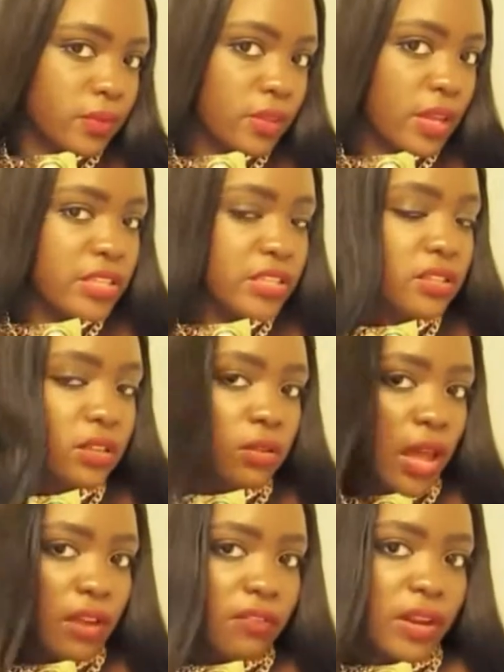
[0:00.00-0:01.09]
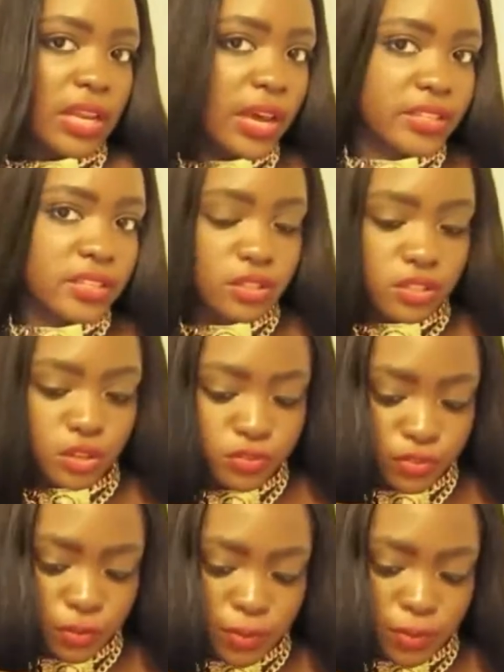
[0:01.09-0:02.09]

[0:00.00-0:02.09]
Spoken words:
I'll get my wide tooth comb.